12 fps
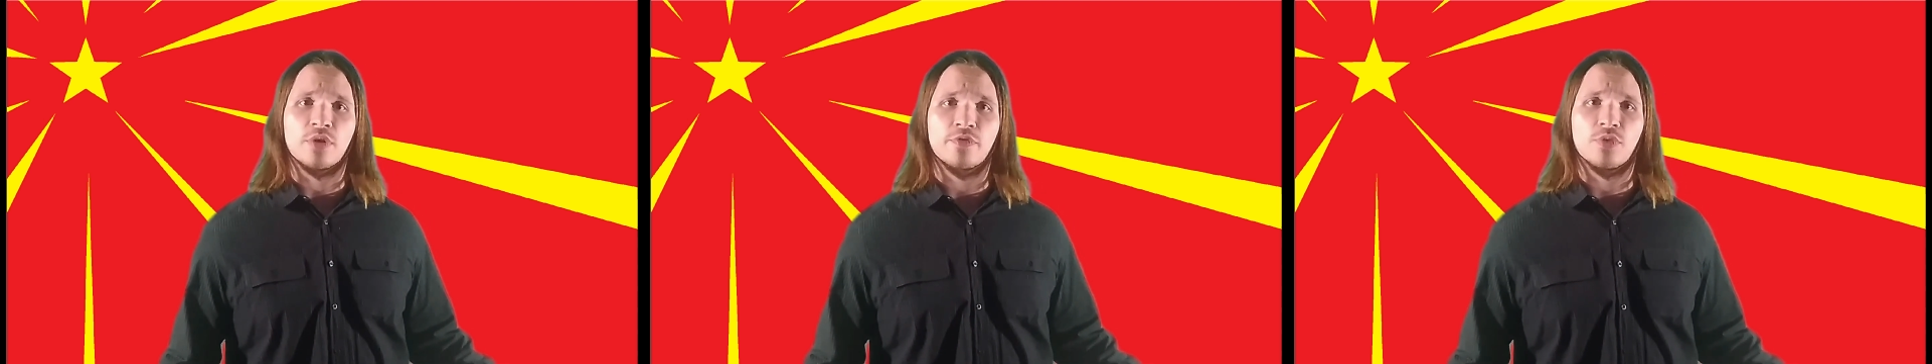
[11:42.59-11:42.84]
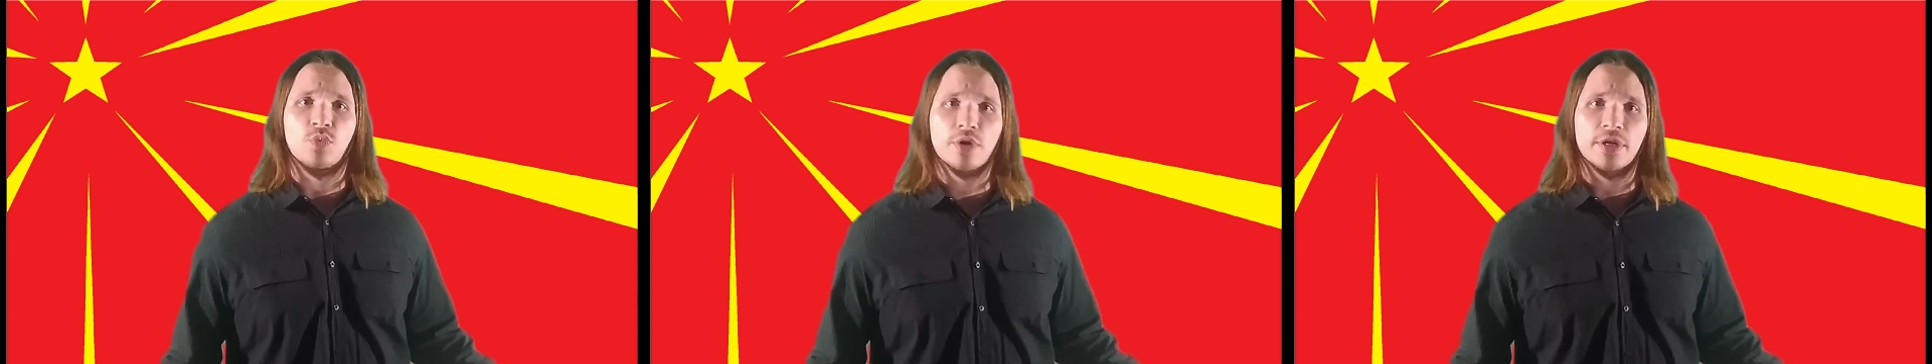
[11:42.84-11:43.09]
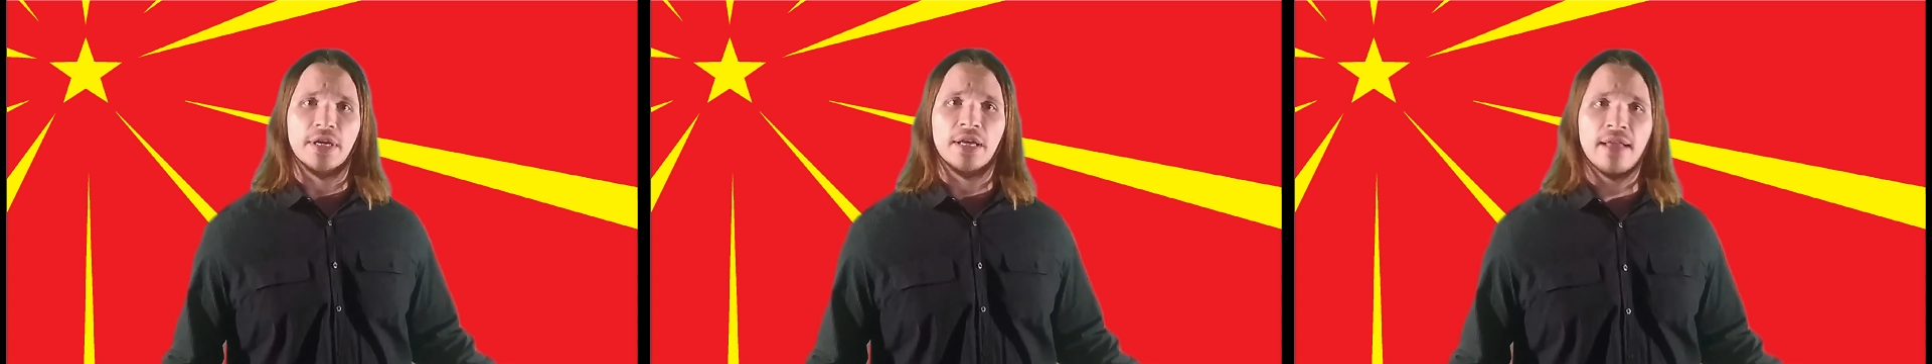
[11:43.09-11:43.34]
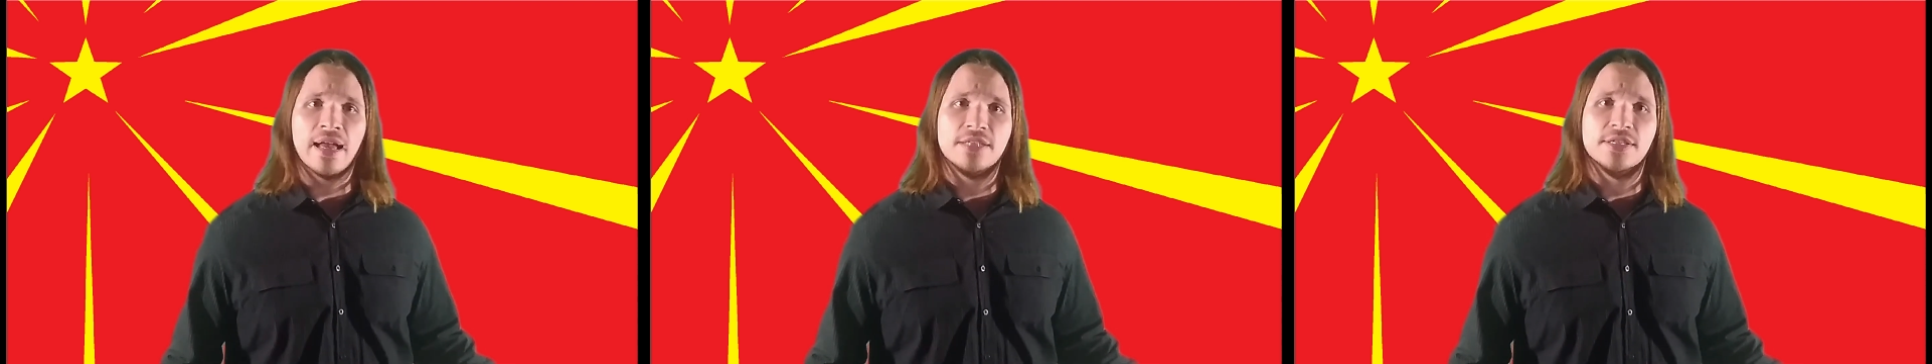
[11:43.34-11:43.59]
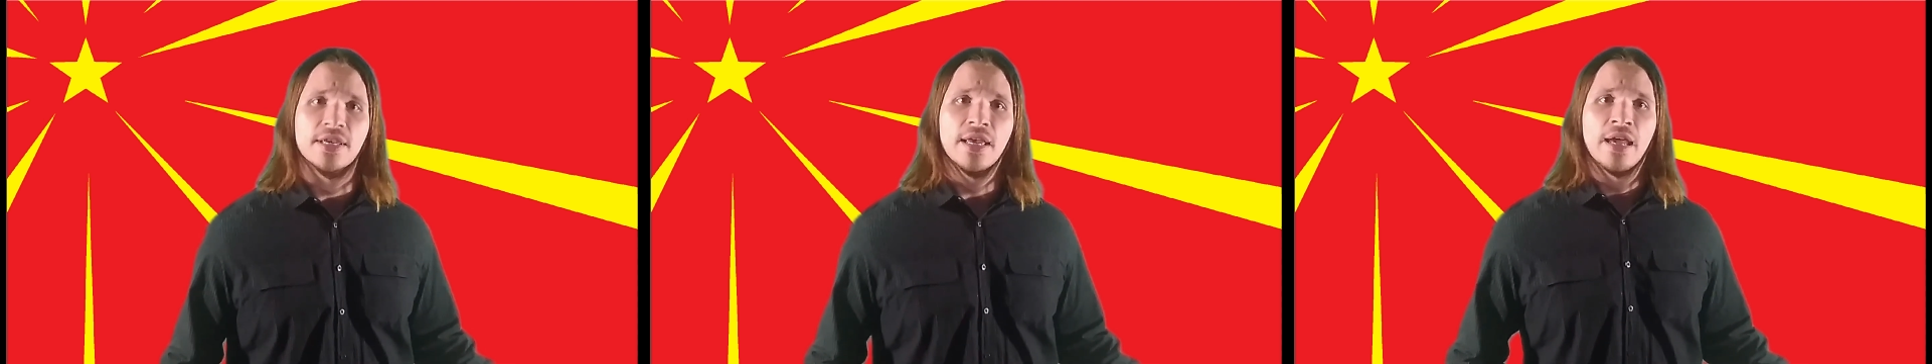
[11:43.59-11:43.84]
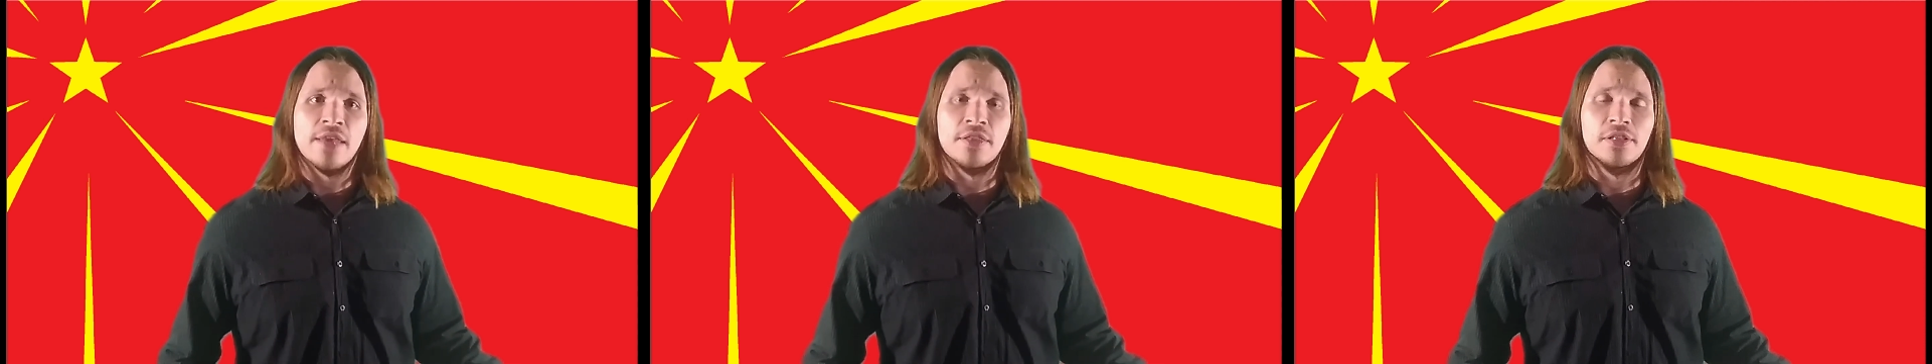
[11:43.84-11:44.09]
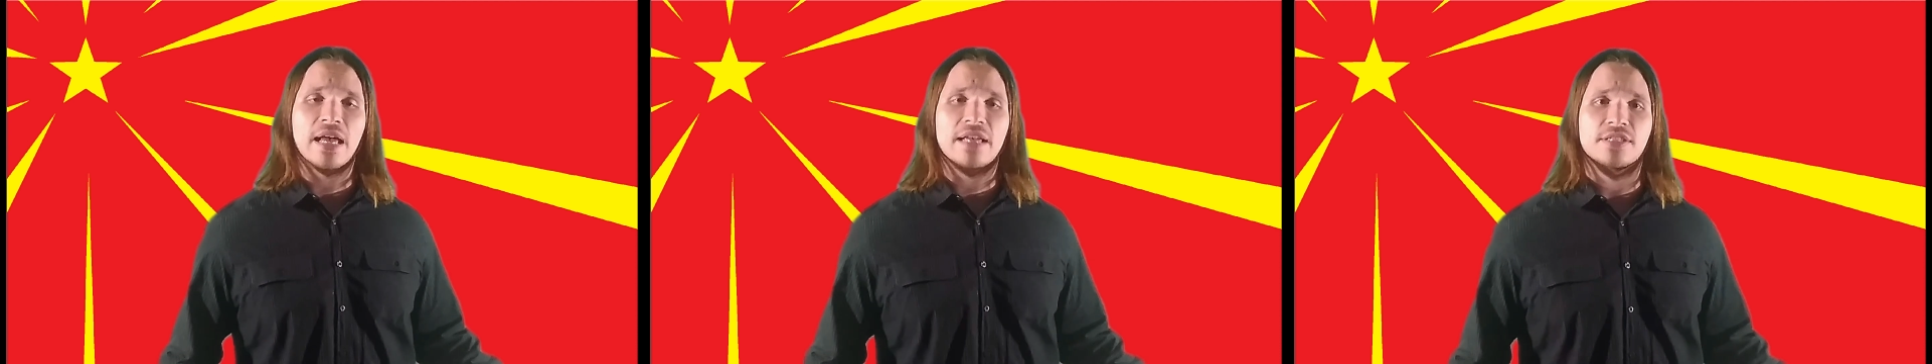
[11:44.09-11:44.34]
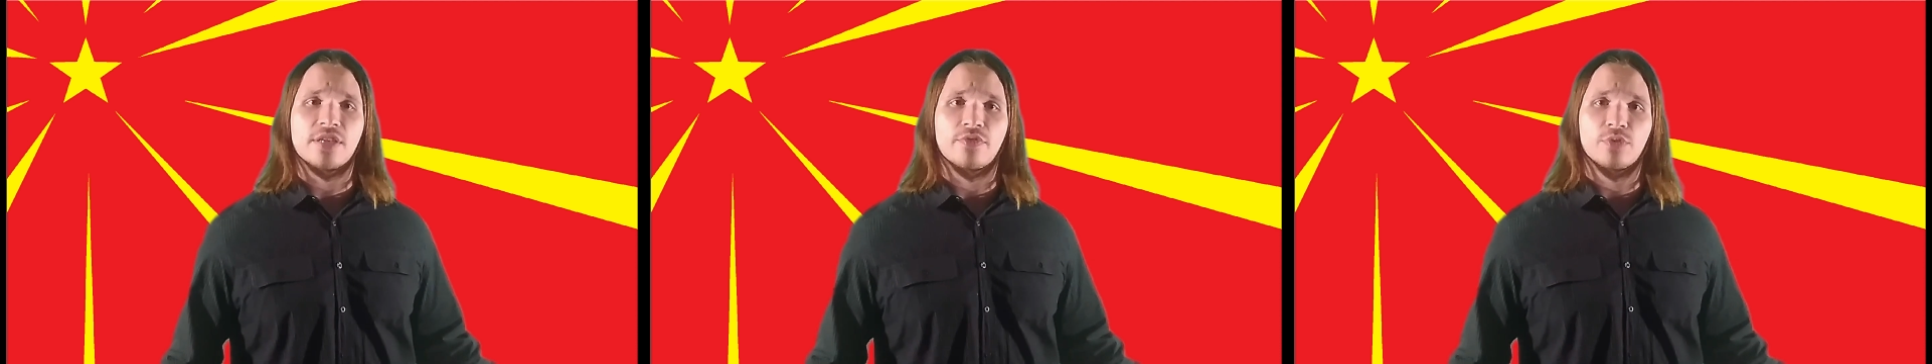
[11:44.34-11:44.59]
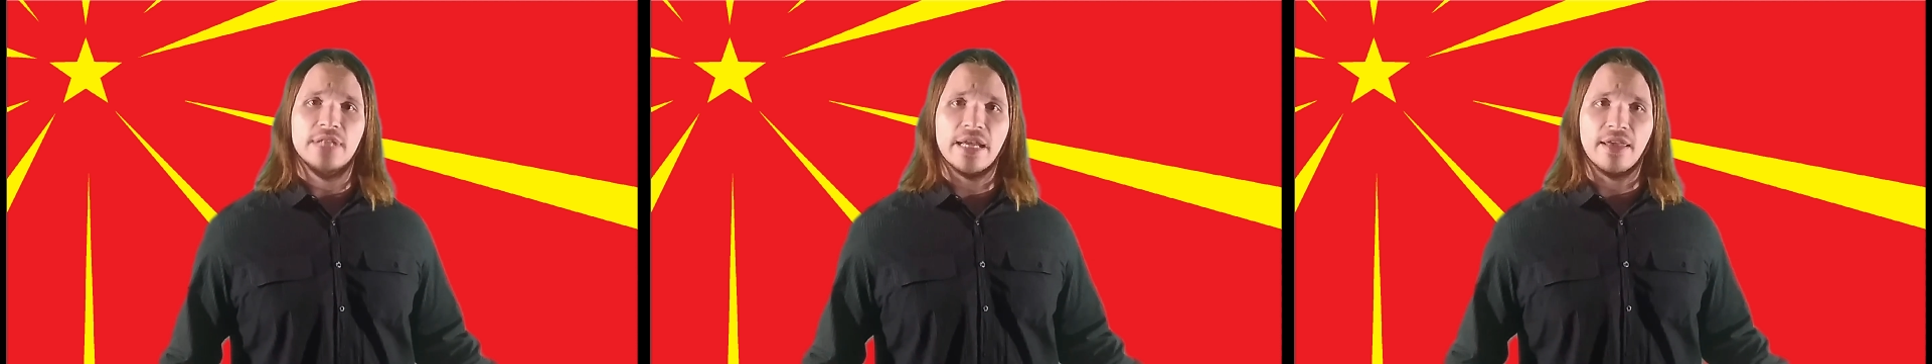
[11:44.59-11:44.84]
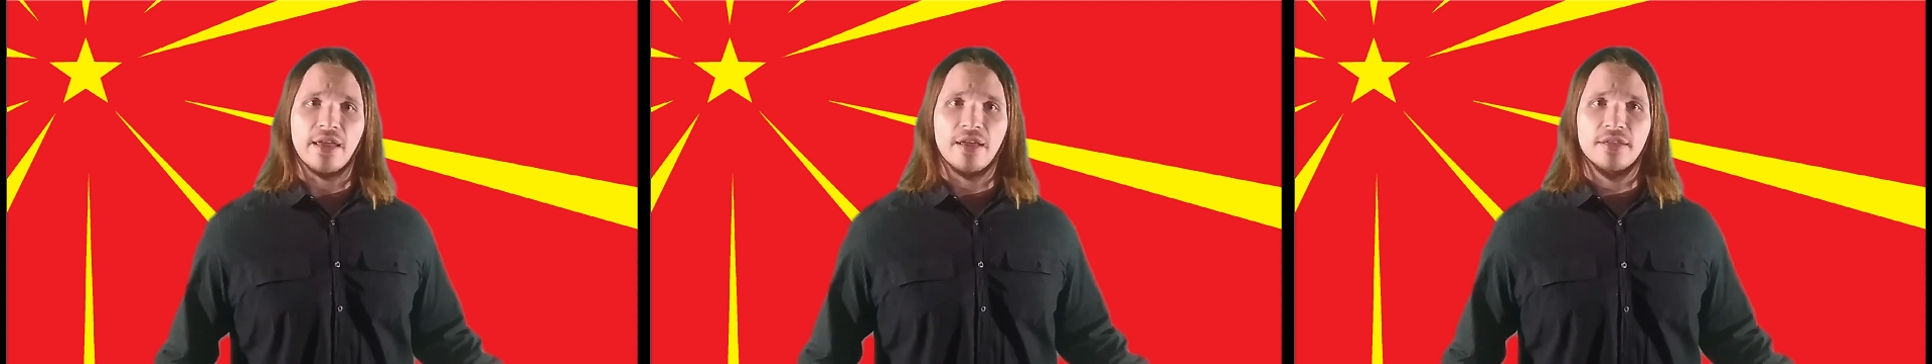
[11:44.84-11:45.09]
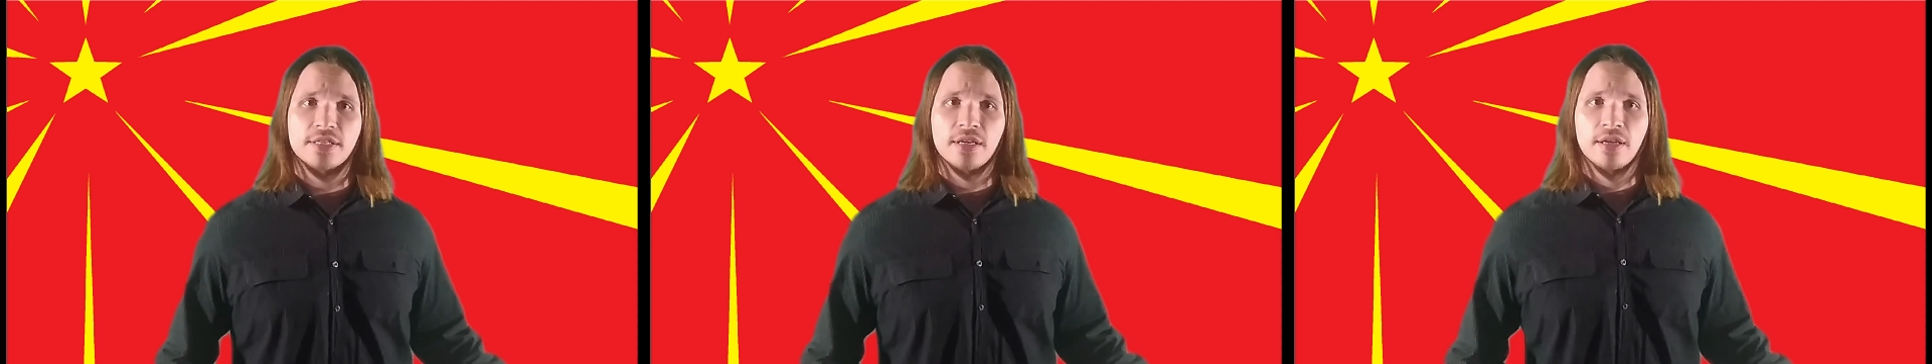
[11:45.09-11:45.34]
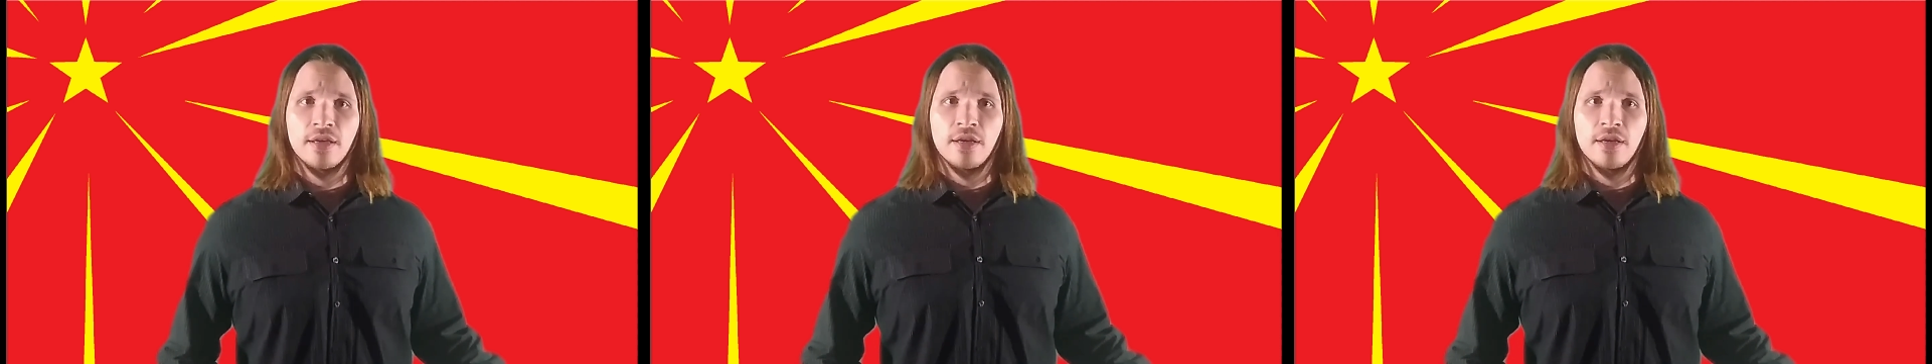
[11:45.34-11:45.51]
for the working class in the last several decades.